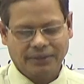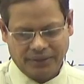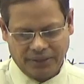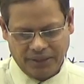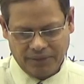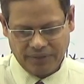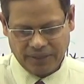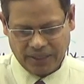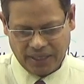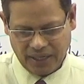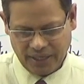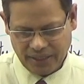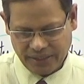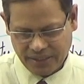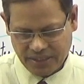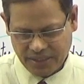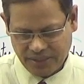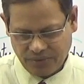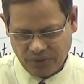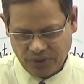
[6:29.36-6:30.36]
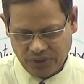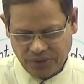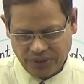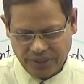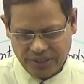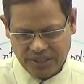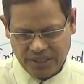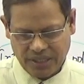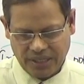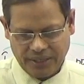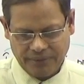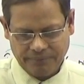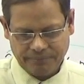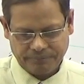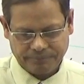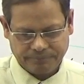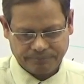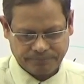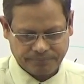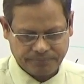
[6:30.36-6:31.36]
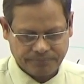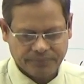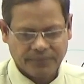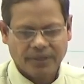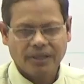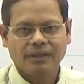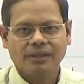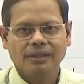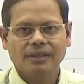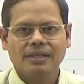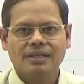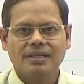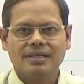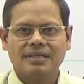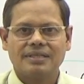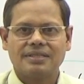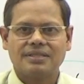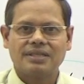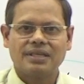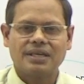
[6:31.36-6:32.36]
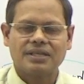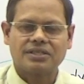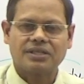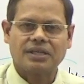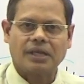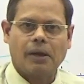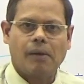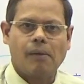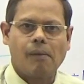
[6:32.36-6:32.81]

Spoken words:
they will collect what you can say GST.